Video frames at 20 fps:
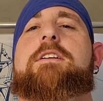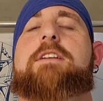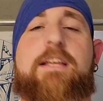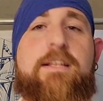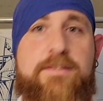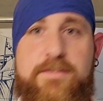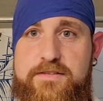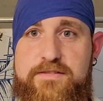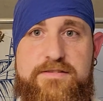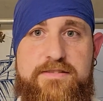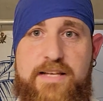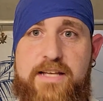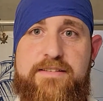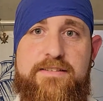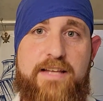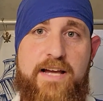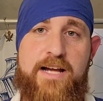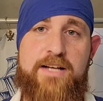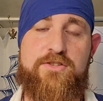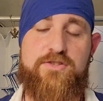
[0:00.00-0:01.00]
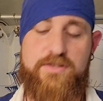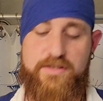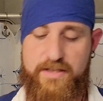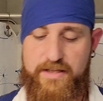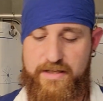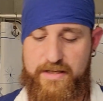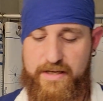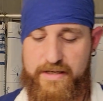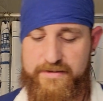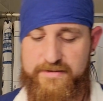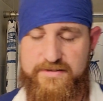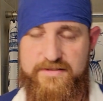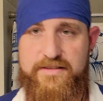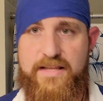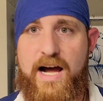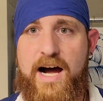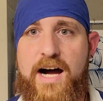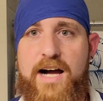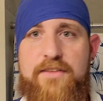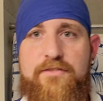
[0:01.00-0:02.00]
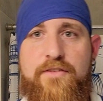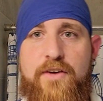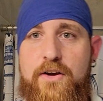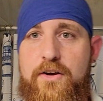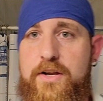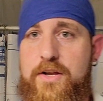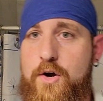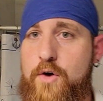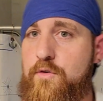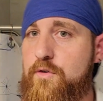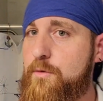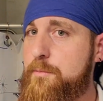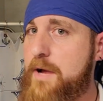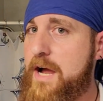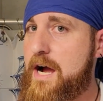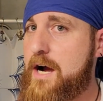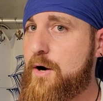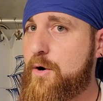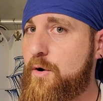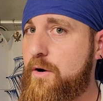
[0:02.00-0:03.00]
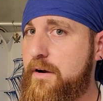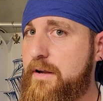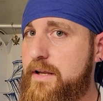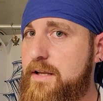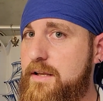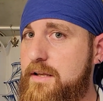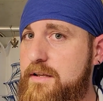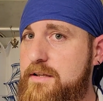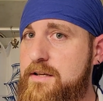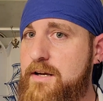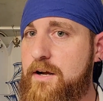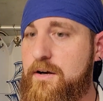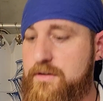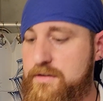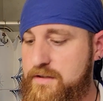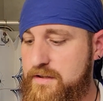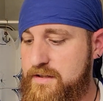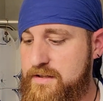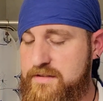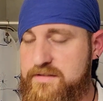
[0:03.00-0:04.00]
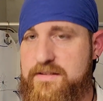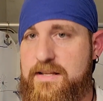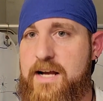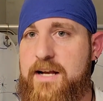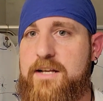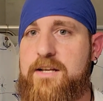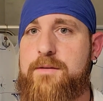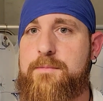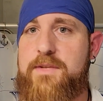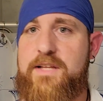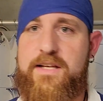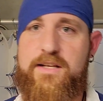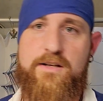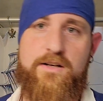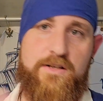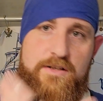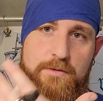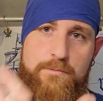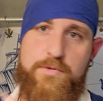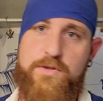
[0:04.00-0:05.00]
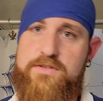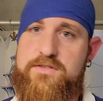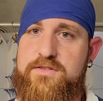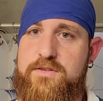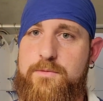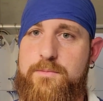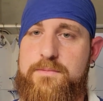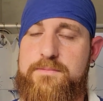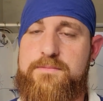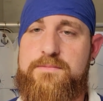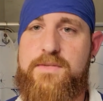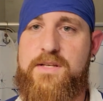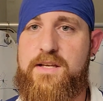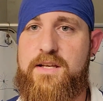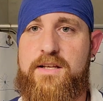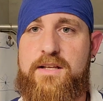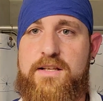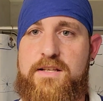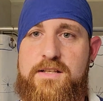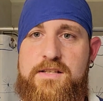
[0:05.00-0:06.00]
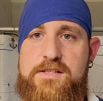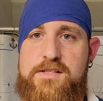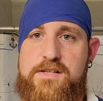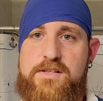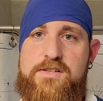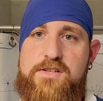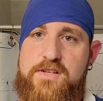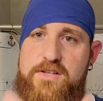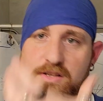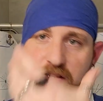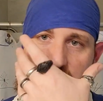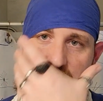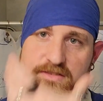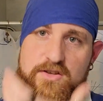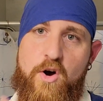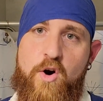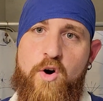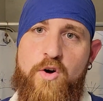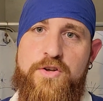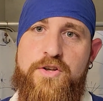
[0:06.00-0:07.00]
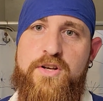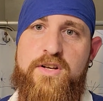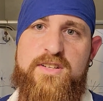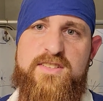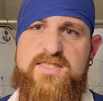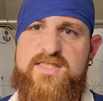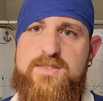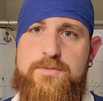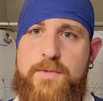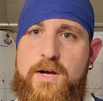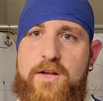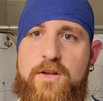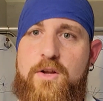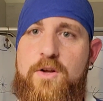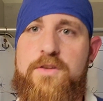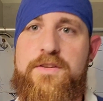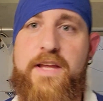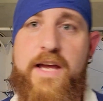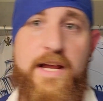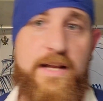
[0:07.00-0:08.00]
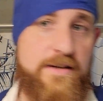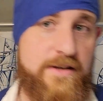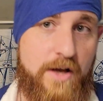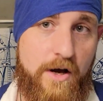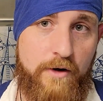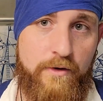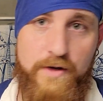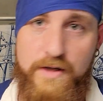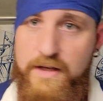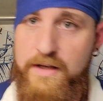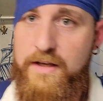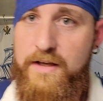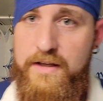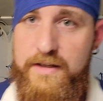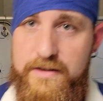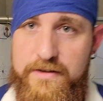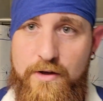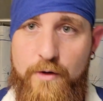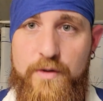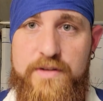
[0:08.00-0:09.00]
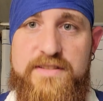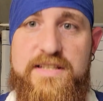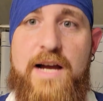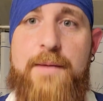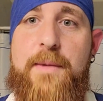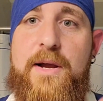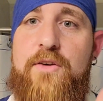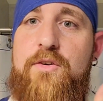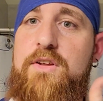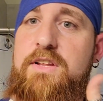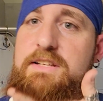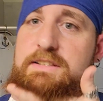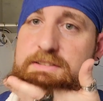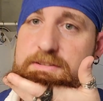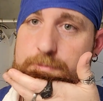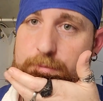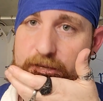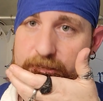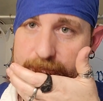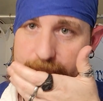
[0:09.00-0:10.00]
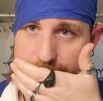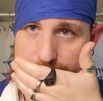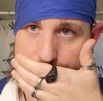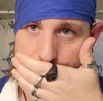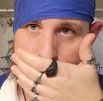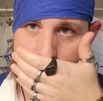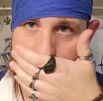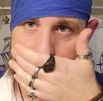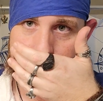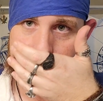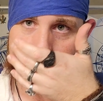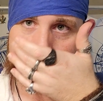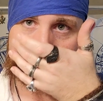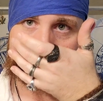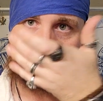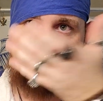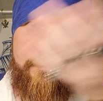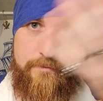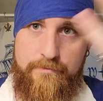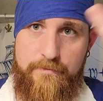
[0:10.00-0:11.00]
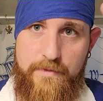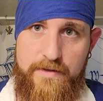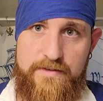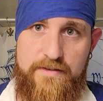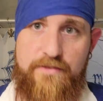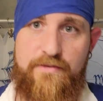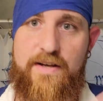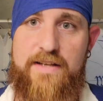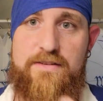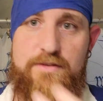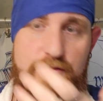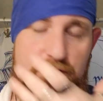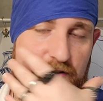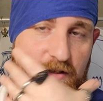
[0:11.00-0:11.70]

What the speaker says: And the scent, actually, it's not very overpowering. It's not going to be like, oh, you put some, that's all you're going to smell all day. No. The only time I really smell it is if I do